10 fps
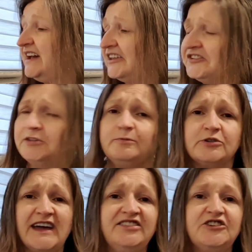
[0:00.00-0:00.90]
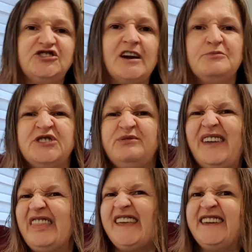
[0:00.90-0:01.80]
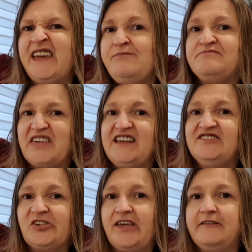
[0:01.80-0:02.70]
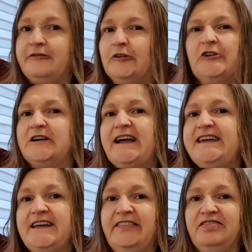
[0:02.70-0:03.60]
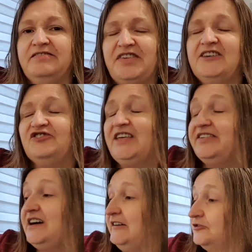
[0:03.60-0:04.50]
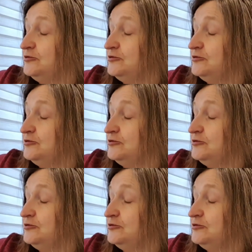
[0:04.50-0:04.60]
I said, what kind of charms? She went, like game things like Fortnite and things like that.